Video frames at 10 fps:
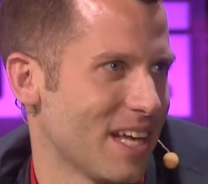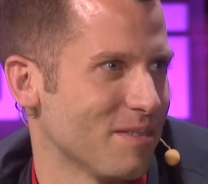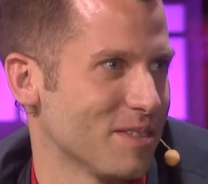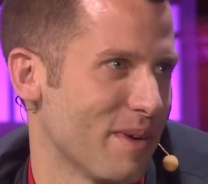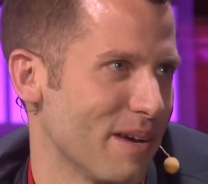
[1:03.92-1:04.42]
that
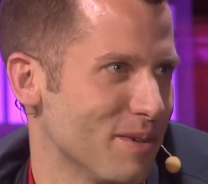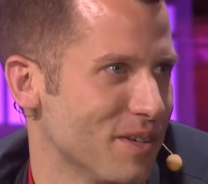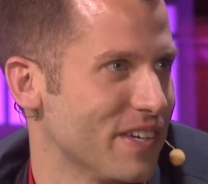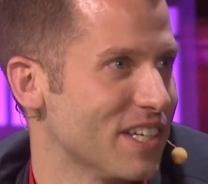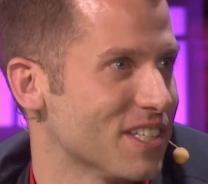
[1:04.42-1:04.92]
was my
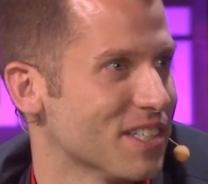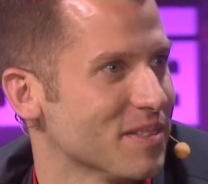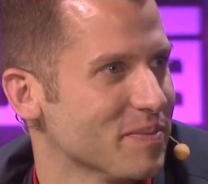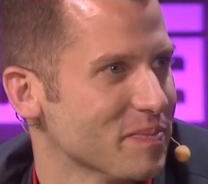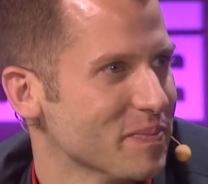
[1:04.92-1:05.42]
motivation. You,
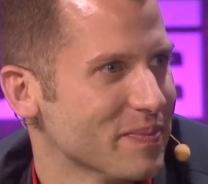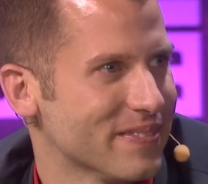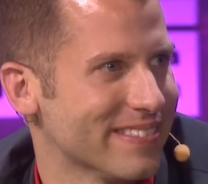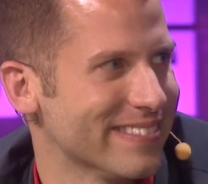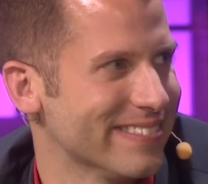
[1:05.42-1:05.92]
you know,
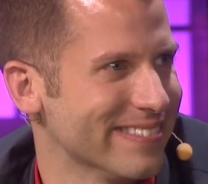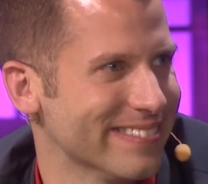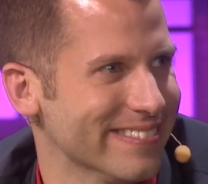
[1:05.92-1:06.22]
I think there's a couple